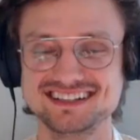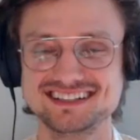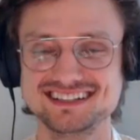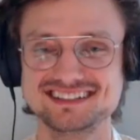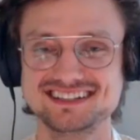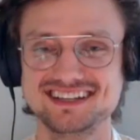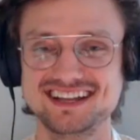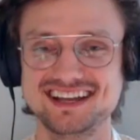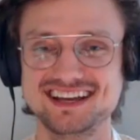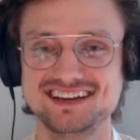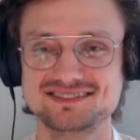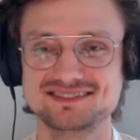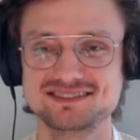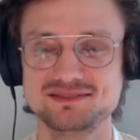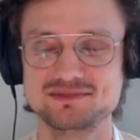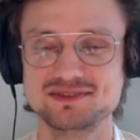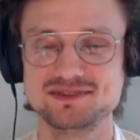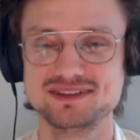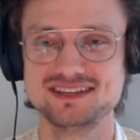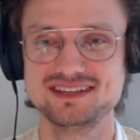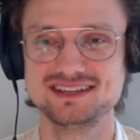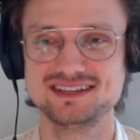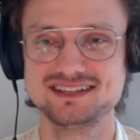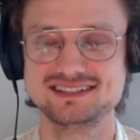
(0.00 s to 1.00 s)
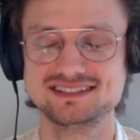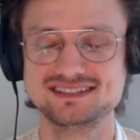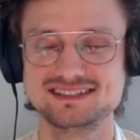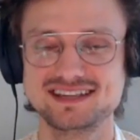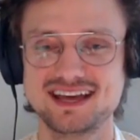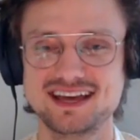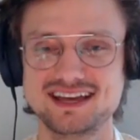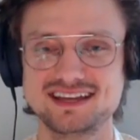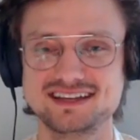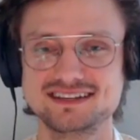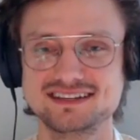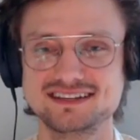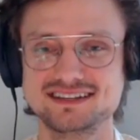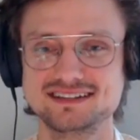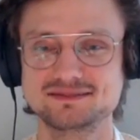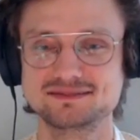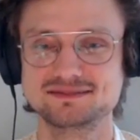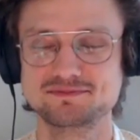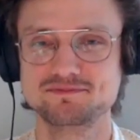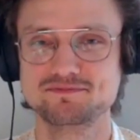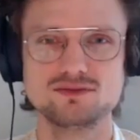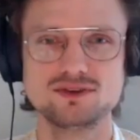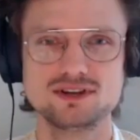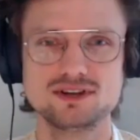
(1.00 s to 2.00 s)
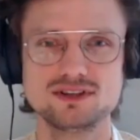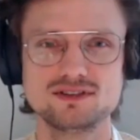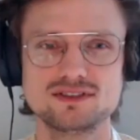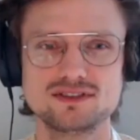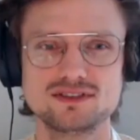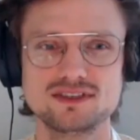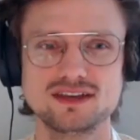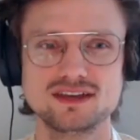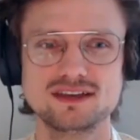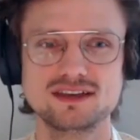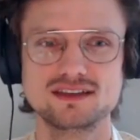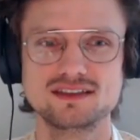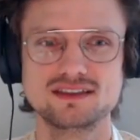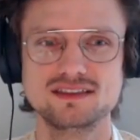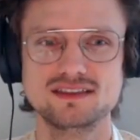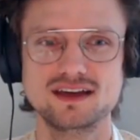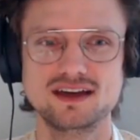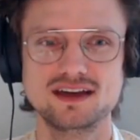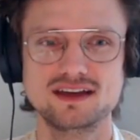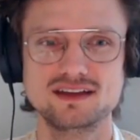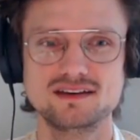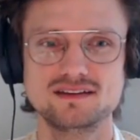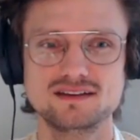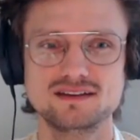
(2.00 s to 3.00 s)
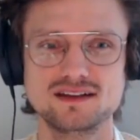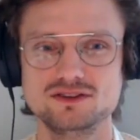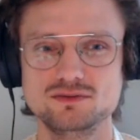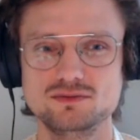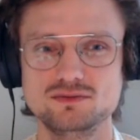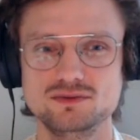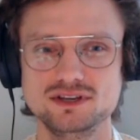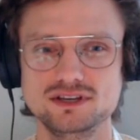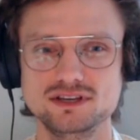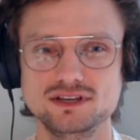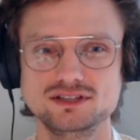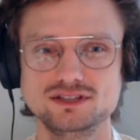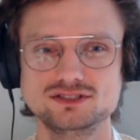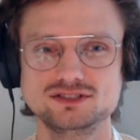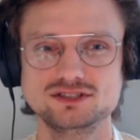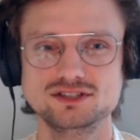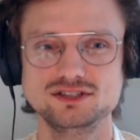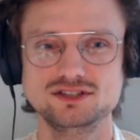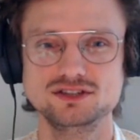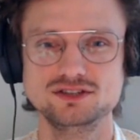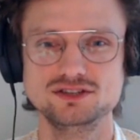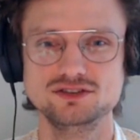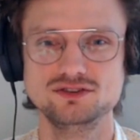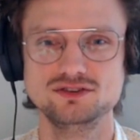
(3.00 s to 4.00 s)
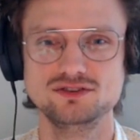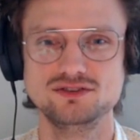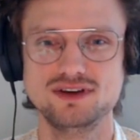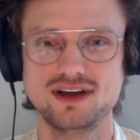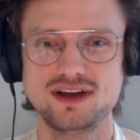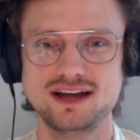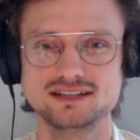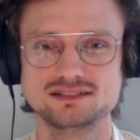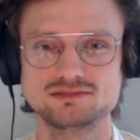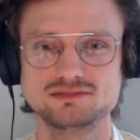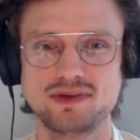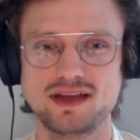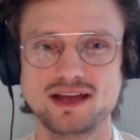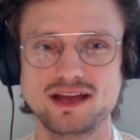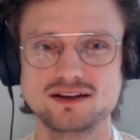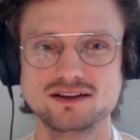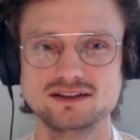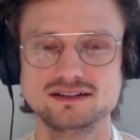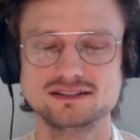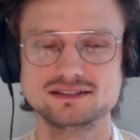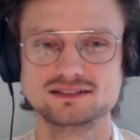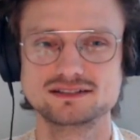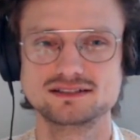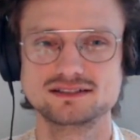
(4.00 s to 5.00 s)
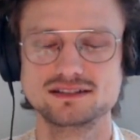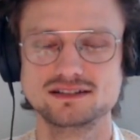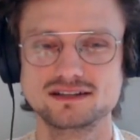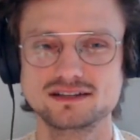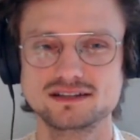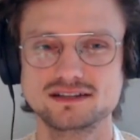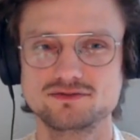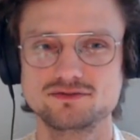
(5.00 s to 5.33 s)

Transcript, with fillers: it doesn't have to be set. What do you think that we should do as parents to,